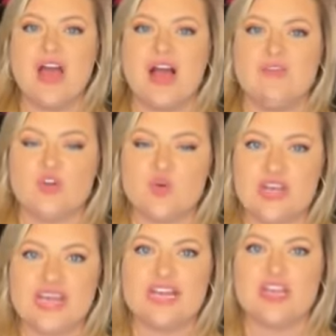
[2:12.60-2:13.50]
of
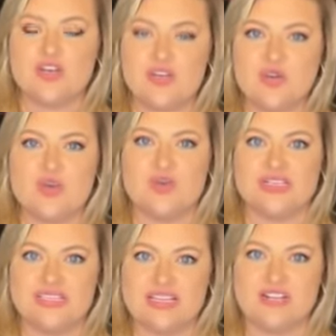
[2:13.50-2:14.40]
Green New
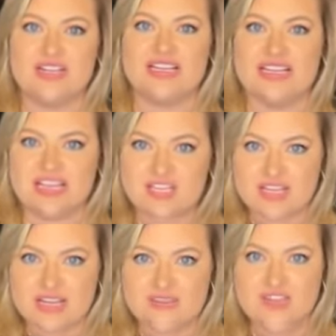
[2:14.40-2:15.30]
Deal
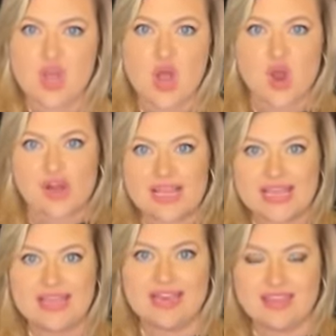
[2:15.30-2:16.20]
initiatives are
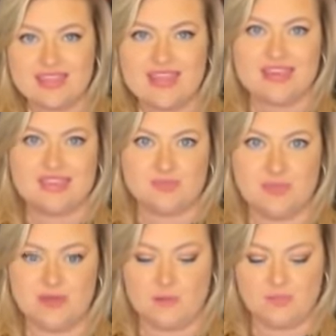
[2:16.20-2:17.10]
in this
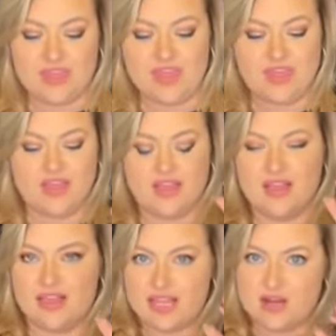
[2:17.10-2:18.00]
bill.
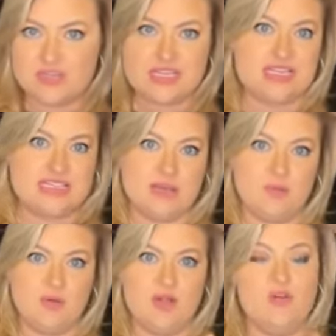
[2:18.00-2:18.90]
Here's an
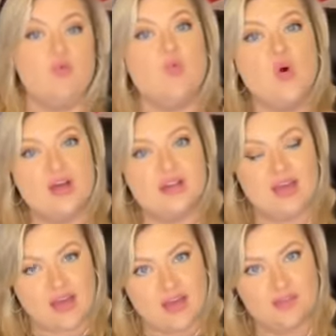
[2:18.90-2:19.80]
example of one
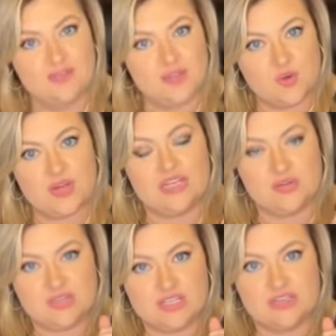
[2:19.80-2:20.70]
of the Green
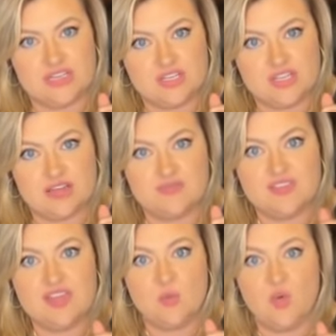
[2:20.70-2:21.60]
New Deal initiatives
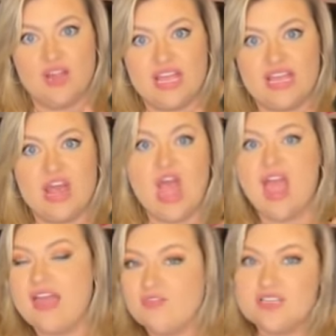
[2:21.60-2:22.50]
that will hit
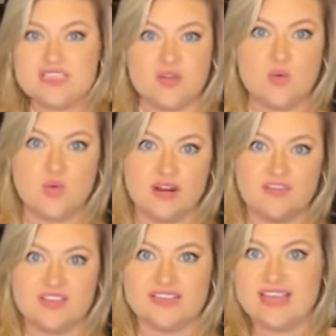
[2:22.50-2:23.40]
every single one of
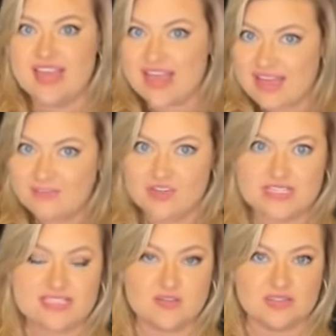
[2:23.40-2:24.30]
us every
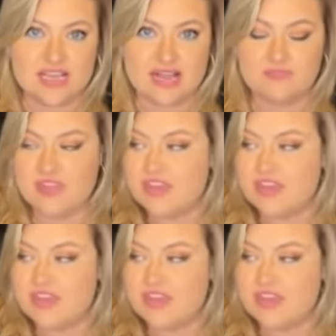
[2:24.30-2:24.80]
single day.